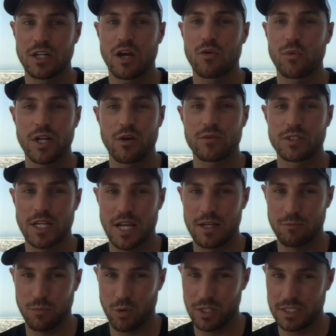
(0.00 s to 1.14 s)
no, we don't take
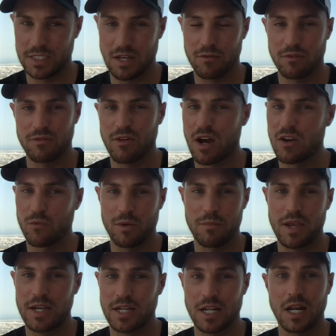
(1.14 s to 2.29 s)
0.75, we
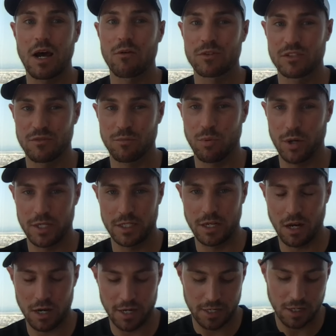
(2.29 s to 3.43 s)
make an allowance of
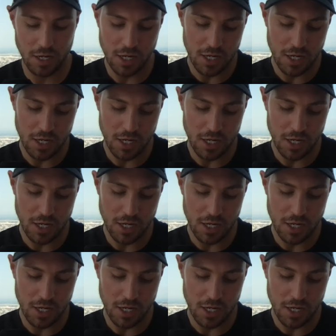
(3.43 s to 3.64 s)
0.9.